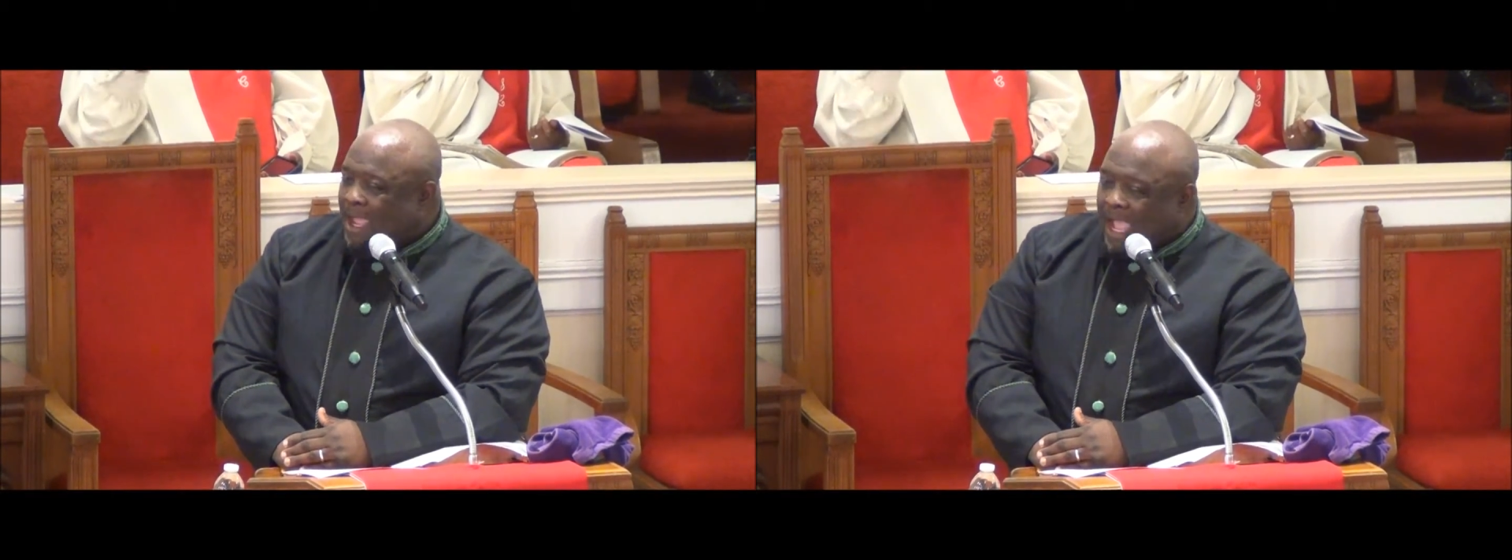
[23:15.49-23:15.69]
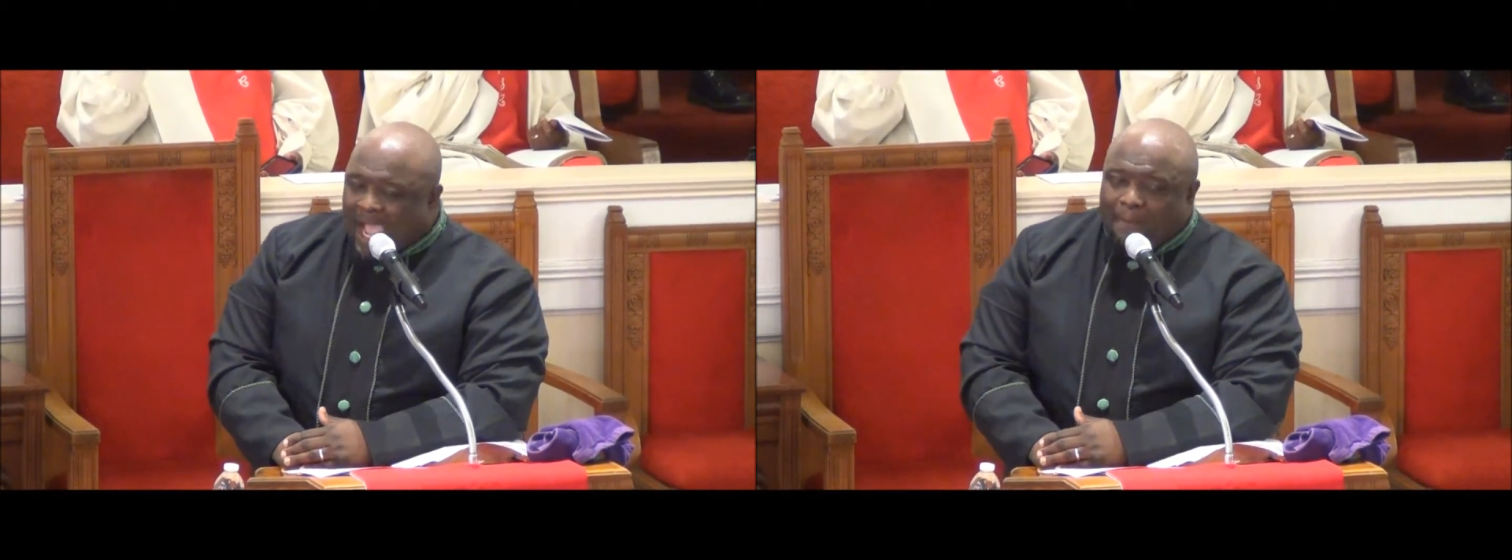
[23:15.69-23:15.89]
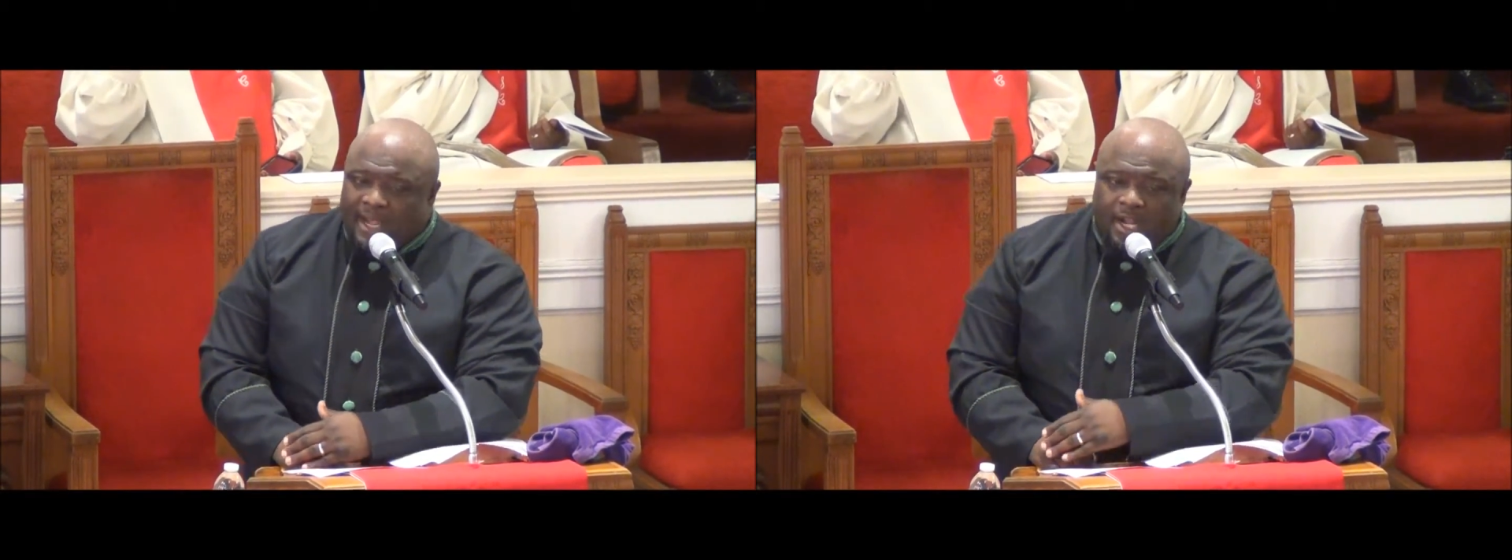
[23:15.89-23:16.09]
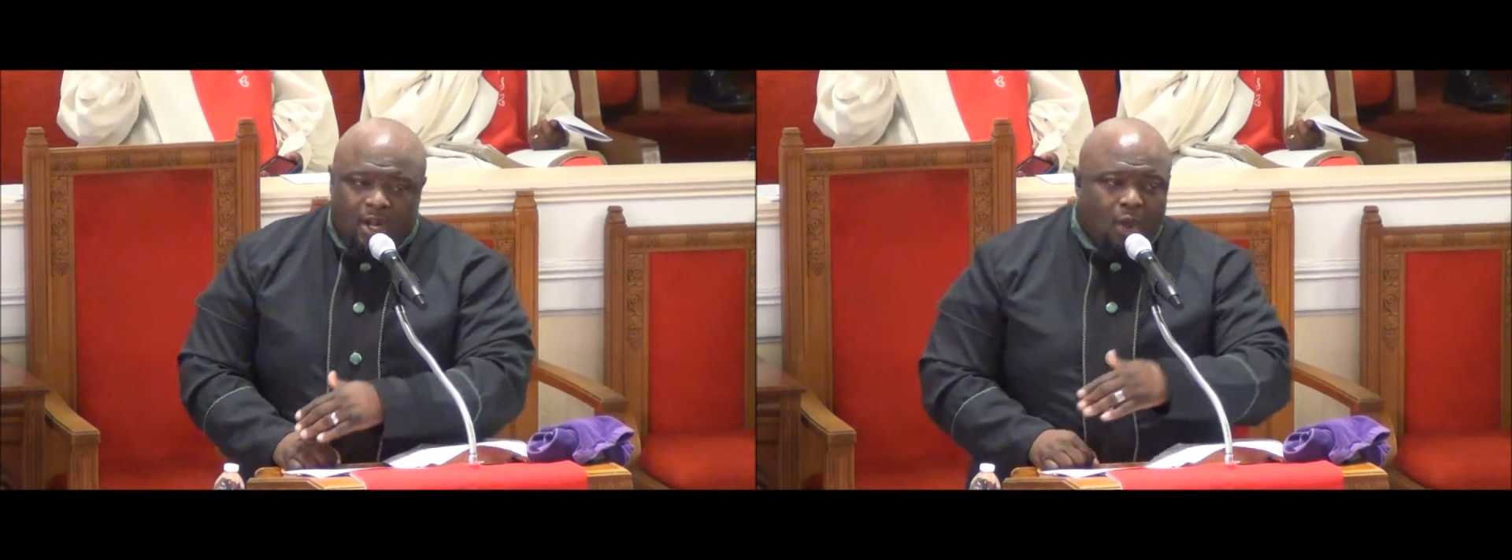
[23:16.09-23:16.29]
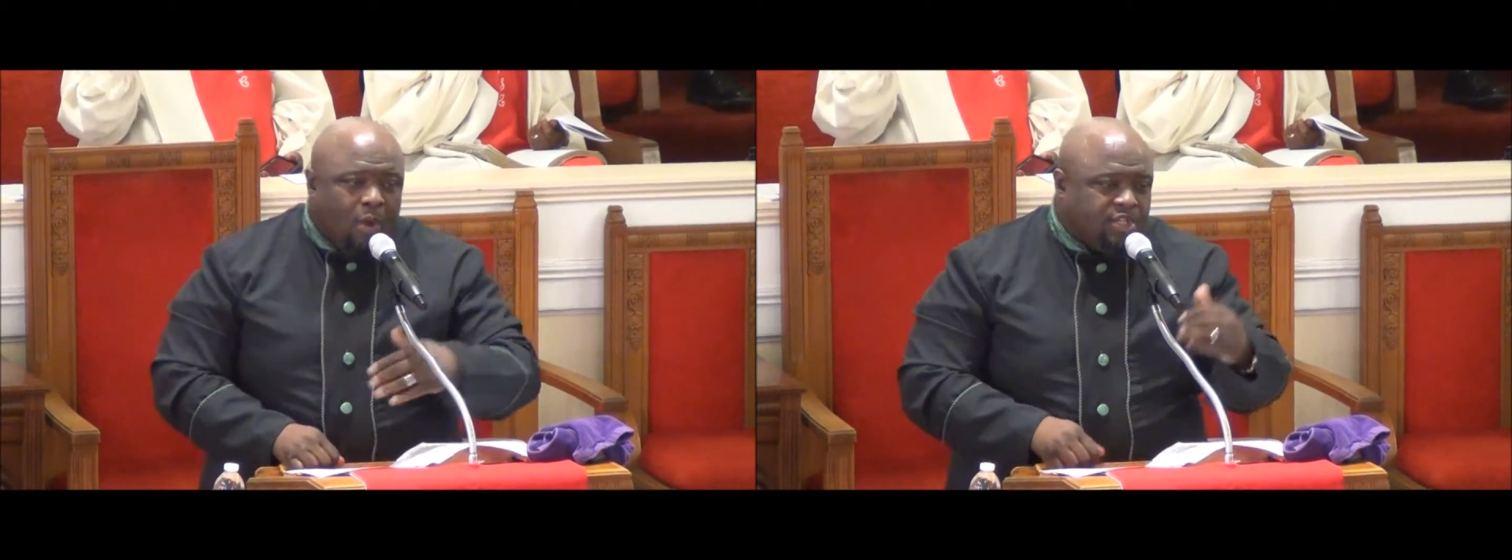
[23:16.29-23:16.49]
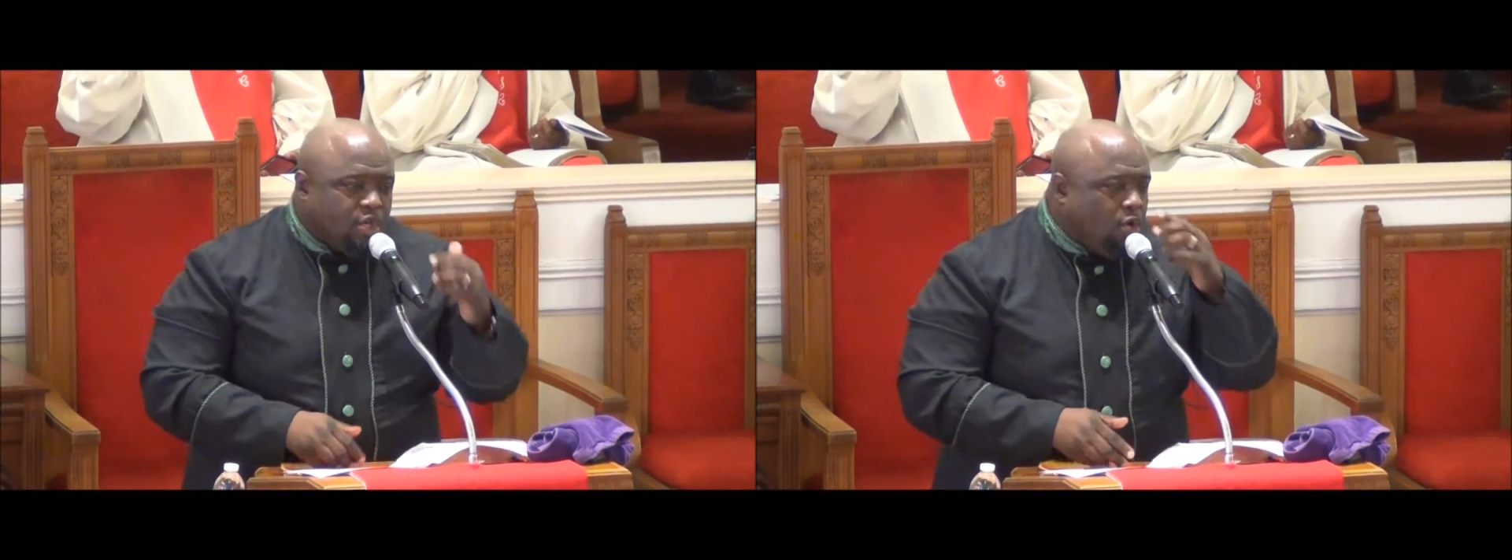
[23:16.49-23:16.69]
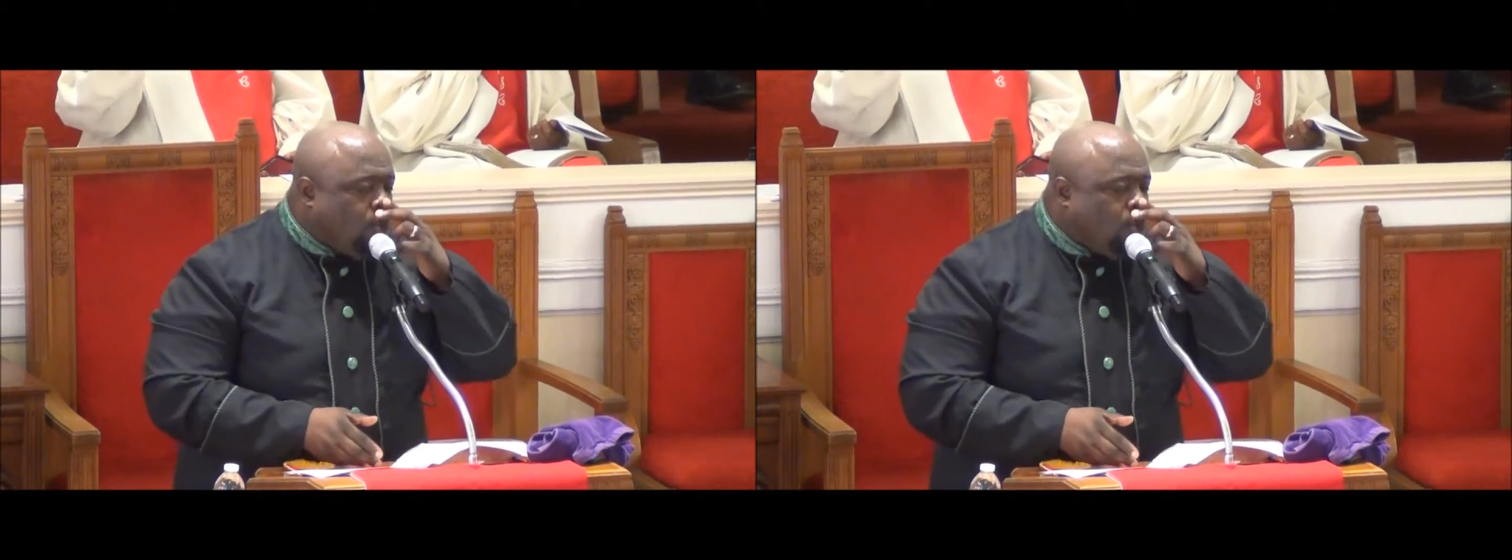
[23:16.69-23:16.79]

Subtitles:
How many of you don't want your